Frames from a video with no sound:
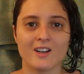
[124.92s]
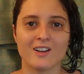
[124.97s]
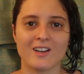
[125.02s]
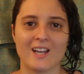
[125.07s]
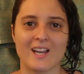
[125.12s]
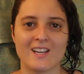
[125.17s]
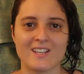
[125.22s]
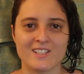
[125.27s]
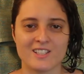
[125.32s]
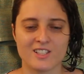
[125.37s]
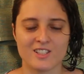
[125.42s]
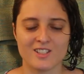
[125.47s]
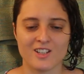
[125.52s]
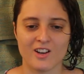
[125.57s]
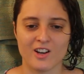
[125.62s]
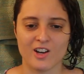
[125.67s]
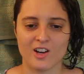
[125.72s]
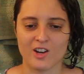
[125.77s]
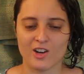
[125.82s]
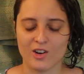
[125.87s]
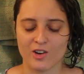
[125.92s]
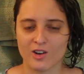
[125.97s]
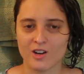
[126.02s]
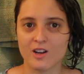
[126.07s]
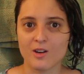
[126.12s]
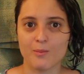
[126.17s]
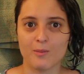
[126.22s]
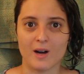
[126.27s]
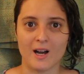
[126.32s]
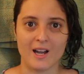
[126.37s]
Okay, so
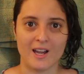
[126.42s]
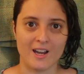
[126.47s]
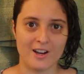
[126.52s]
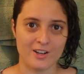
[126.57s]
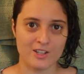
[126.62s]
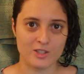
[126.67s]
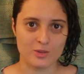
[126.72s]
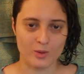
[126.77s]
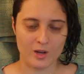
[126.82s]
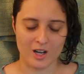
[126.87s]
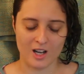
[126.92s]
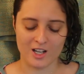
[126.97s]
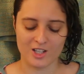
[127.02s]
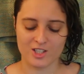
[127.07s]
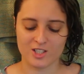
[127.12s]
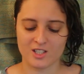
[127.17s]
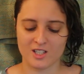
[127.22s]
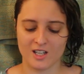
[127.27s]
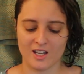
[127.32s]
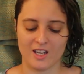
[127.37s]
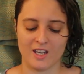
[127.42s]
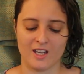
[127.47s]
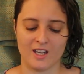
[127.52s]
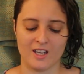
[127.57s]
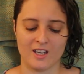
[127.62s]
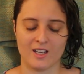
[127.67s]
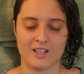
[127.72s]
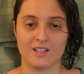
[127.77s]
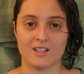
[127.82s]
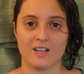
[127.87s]
my hair is washed
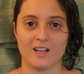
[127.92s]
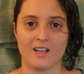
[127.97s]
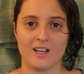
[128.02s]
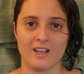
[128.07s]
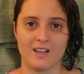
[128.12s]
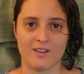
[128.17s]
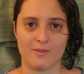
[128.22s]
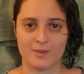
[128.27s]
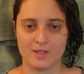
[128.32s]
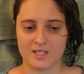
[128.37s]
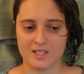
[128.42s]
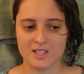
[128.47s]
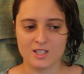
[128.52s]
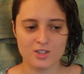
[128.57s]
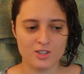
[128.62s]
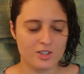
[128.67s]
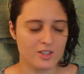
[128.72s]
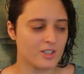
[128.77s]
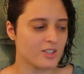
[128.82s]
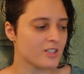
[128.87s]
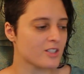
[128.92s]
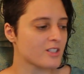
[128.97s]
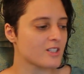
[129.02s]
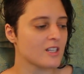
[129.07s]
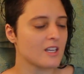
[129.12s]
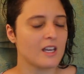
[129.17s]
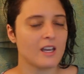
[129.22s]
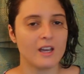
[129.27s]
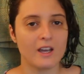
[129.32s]
and I have my scissors.